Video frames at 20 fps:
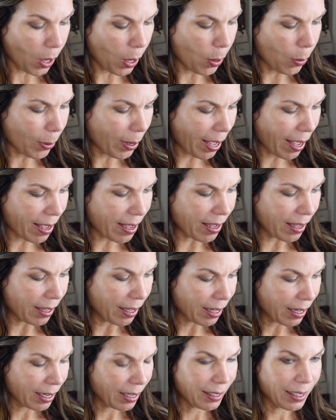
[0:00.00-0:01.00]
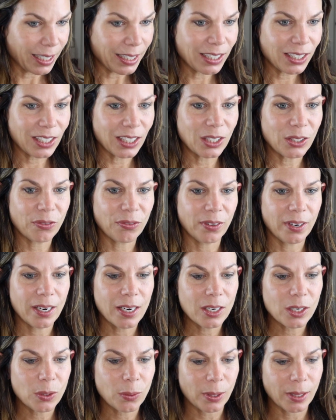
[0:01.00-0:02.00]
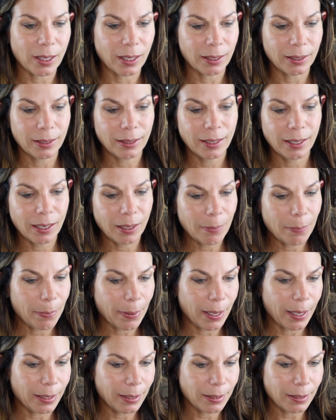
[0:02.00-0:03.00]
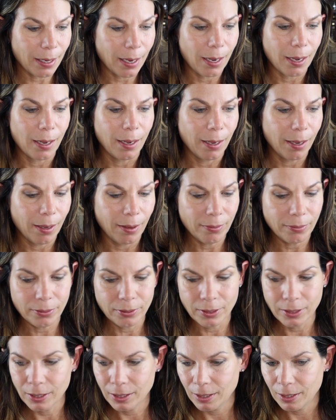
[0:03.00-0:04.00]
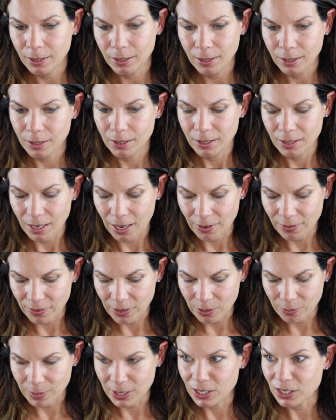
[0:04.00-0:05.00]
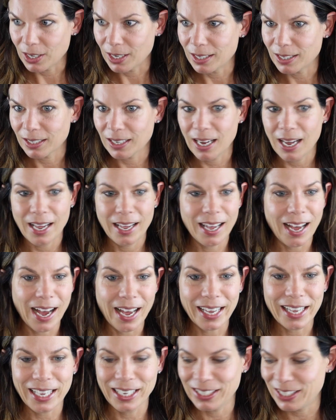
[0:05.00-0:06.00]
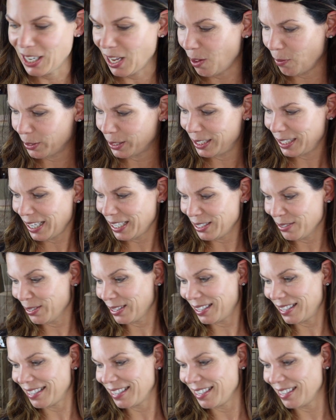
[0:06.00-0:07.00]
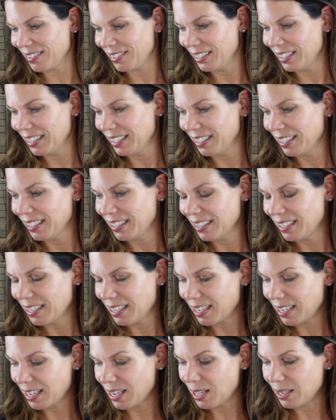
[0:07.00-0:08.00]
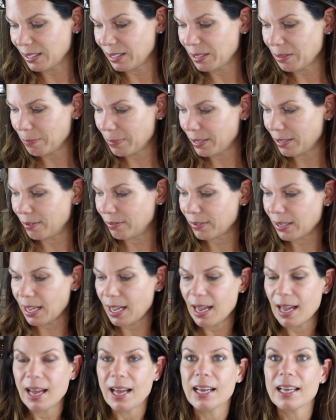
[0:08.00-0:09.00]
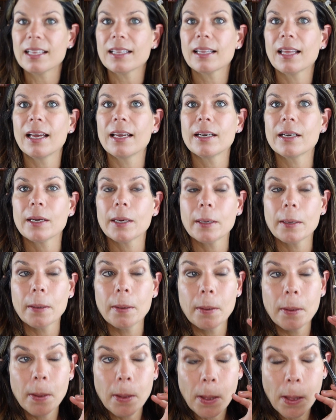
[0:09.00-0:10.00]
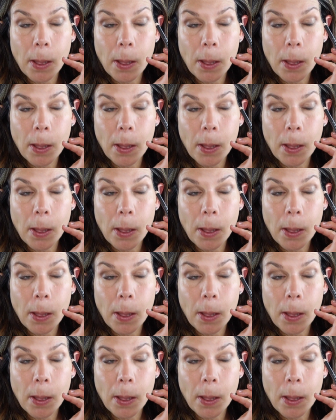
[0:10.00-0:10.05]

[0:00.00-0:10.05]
Okay, let's just finish with a little bit of, I found my Chantecaille Haika gel. What did I do with it now? A little bit of eyeliner.